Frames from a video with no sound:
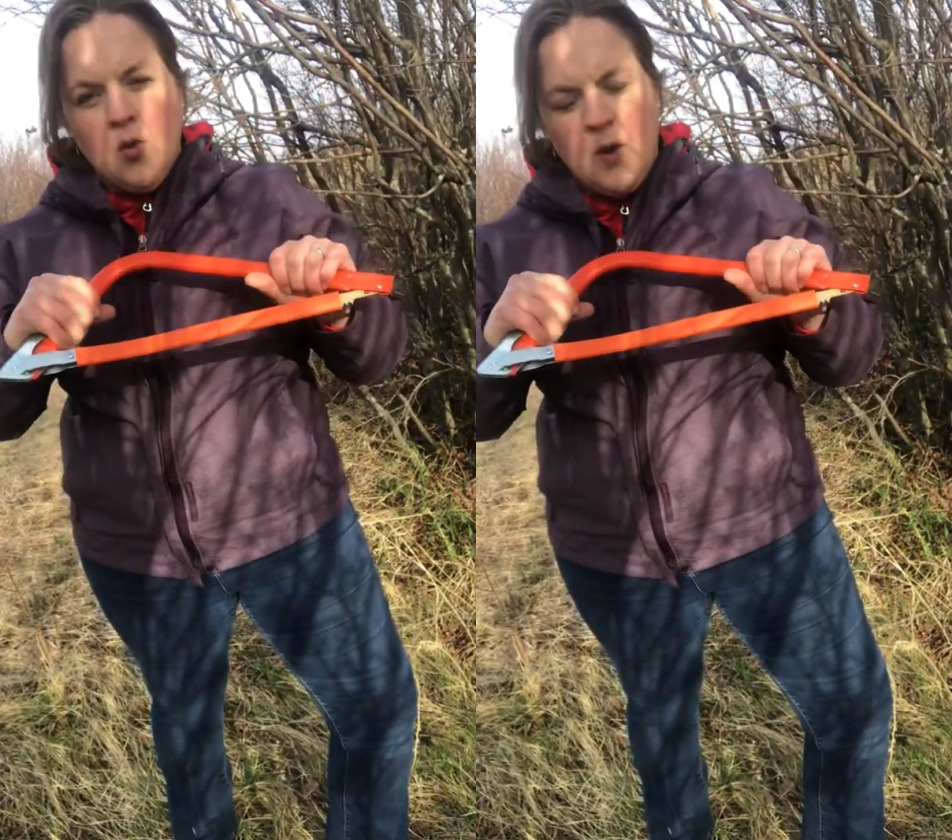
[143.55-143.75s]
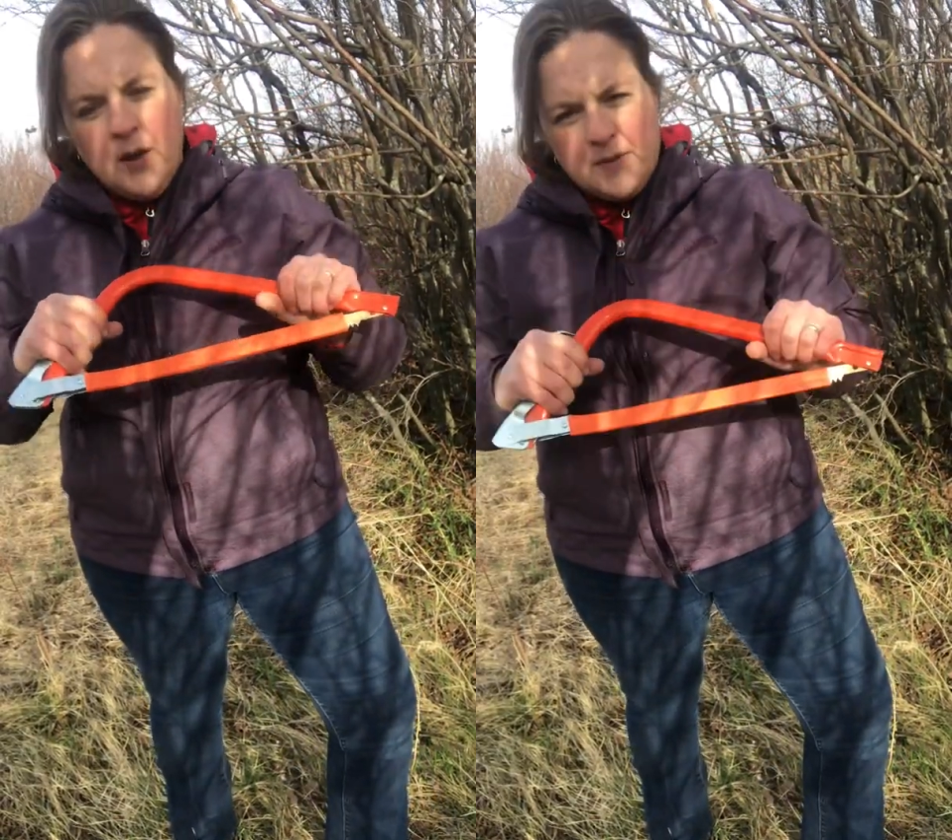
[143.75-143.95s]

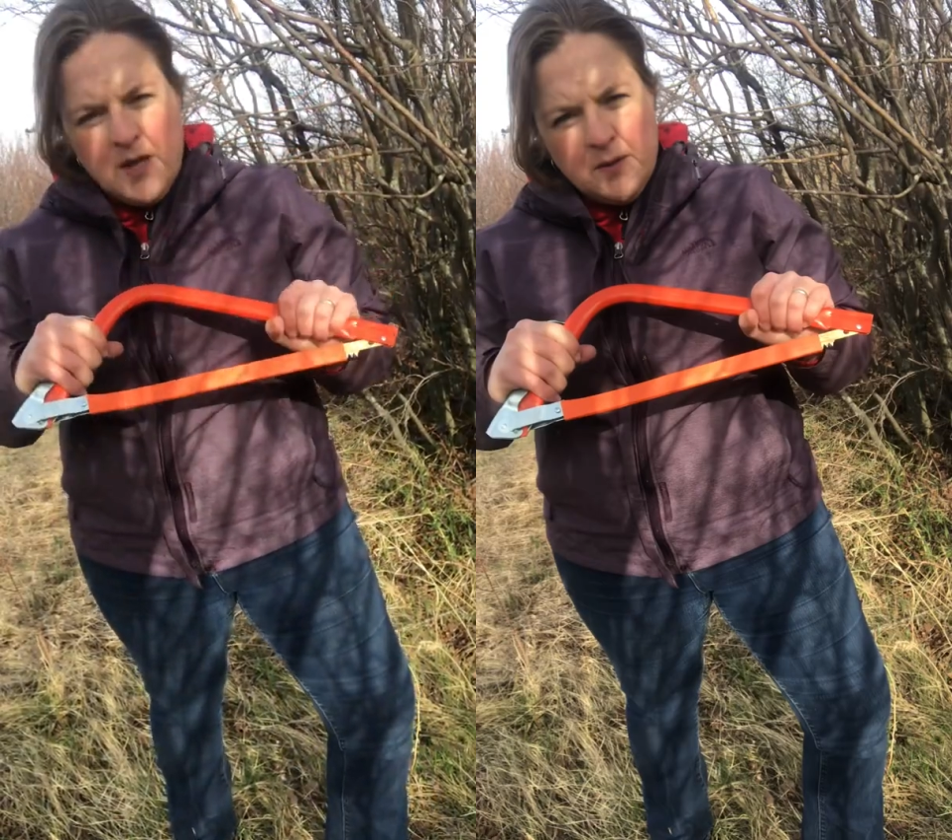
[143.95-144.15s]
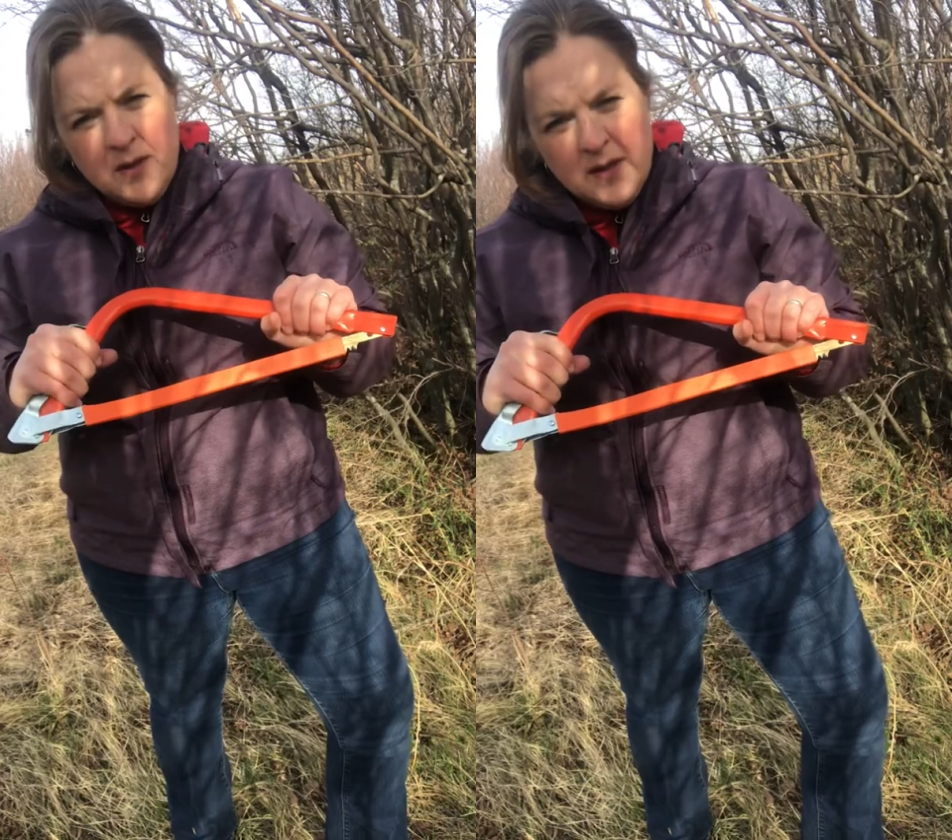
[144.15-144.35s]
When I'm
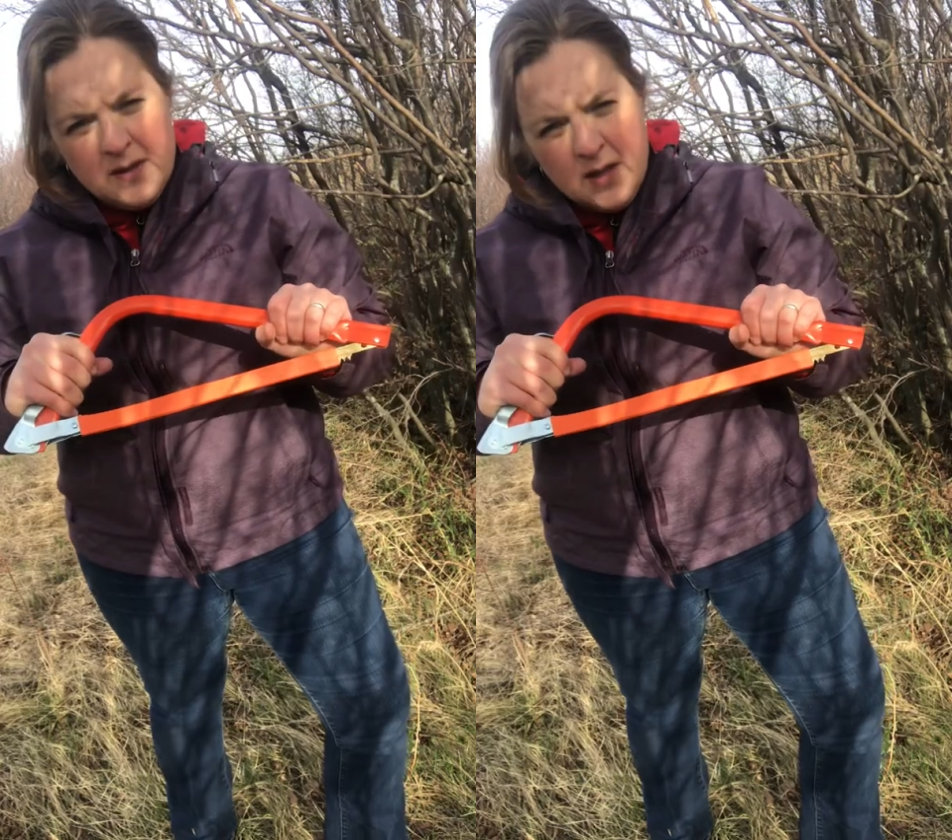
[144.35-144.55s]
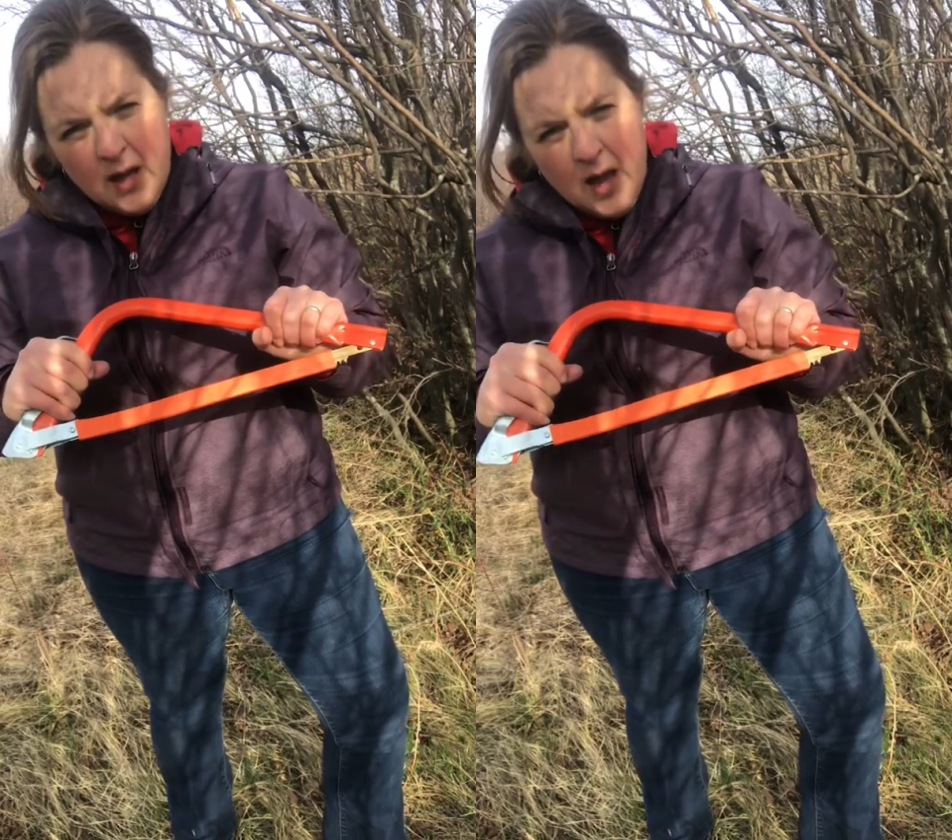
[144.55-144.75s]
done with it
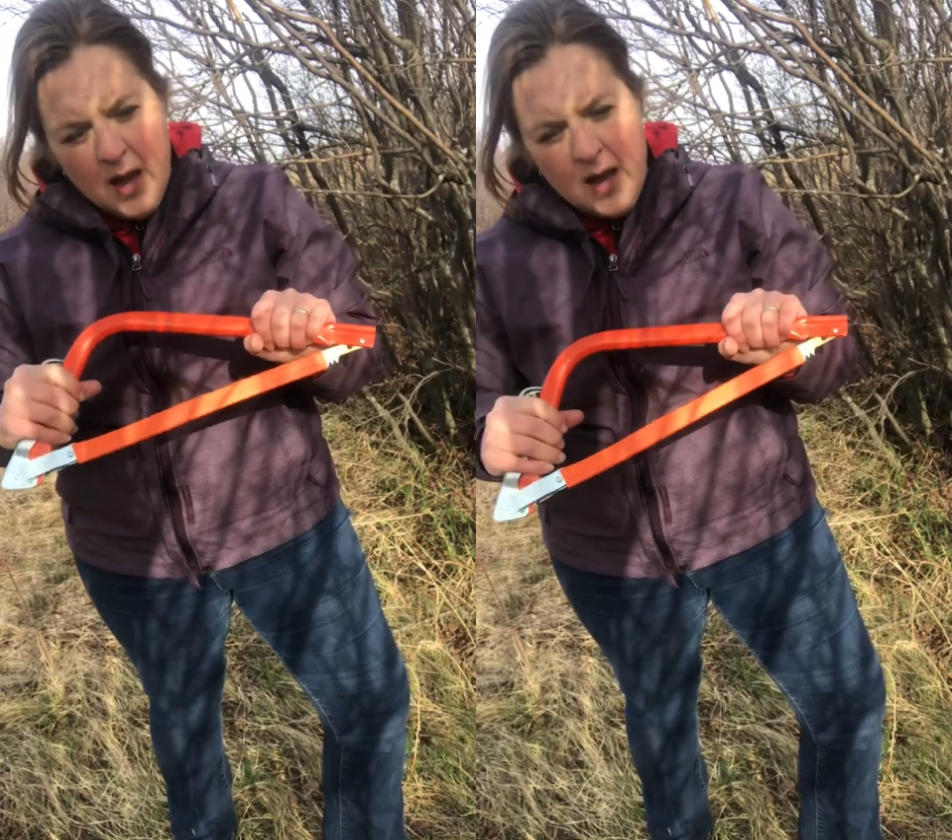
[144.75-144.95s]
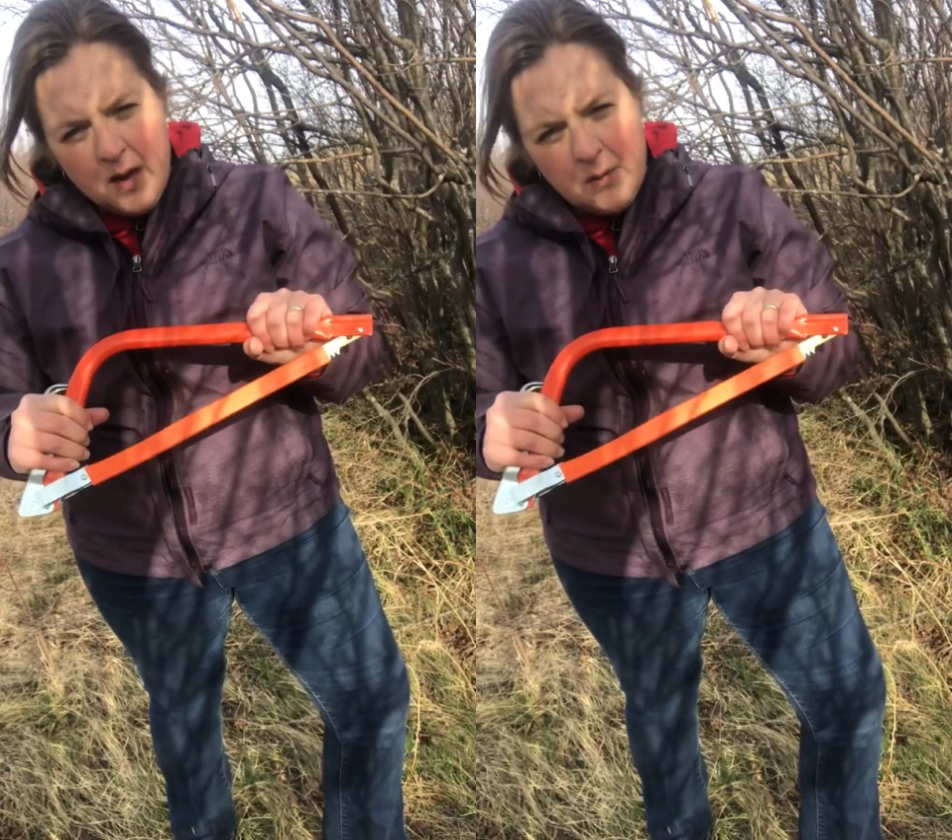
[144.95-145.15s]
and